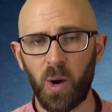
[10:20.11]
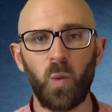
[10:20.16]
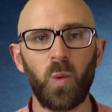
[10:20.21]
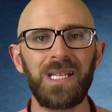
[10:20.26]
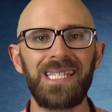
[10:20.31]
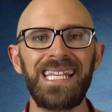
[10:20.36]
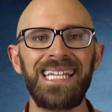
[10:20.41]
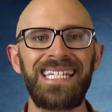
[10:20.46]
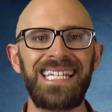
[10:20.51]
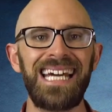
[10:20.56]

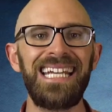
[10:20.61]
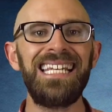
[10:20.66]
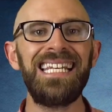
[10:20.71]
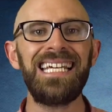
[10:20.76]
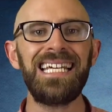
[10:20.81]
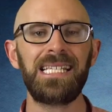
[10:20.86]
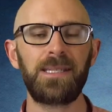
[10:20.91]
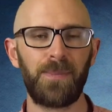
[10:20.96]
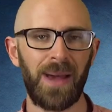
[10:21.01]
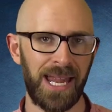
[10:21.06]
was the
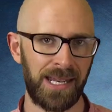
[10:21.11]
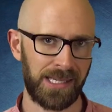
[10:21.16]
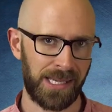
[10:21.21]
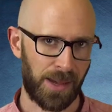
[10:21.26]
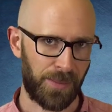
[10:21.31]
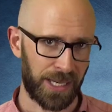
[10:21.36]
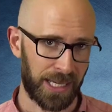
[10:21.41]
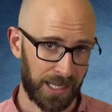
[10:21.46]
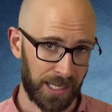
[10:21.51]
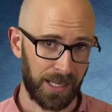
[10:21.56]
deadliest
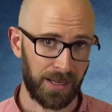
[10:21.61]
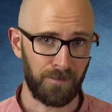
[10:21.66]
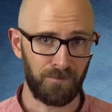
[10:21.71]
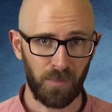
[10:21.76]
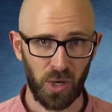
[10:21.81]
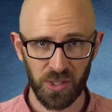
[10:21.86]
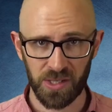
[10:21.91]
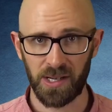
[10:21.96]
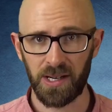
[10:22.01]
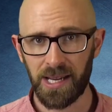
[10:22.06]
pandemic in
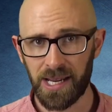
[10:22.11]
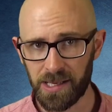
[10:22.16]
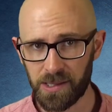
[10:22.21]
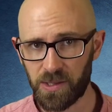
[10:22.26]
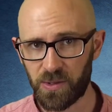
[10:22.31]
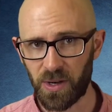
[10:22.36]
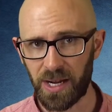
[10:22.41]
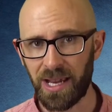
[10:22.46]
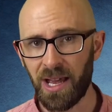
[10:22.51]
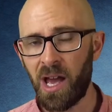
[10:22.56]
modern
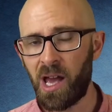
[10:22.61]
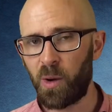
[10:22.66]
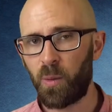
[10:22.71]
history,